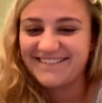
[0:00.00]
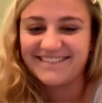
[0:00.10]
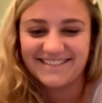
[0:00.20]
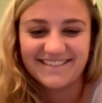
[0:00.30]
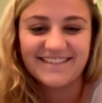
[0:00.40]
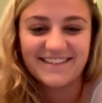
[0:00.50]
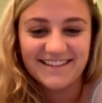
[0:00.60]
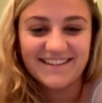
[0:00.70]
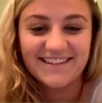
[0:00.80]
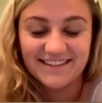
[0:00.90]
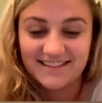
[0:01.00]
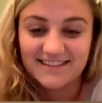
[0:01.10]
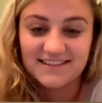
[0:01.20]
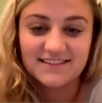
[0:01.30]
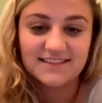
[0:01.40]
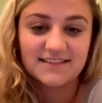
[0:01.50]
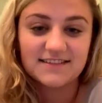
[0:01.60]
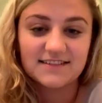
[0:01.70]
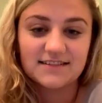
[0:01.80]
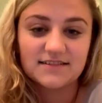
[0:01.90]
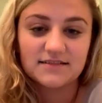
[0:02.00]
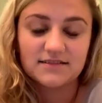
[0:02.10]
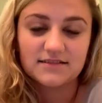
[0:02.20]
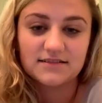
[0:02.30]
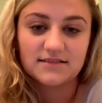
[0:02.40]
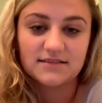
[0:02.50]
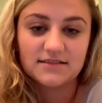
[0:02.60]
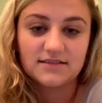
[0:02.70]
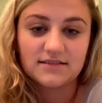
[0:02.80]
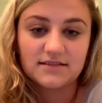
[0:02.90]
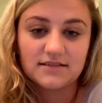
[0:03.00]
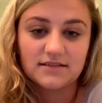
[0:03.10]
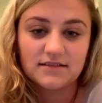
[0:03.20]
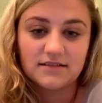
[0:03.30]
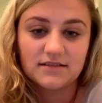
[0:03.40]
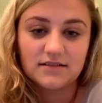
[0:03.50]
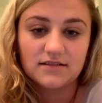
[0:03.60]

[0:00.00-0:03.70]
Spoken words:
(silent)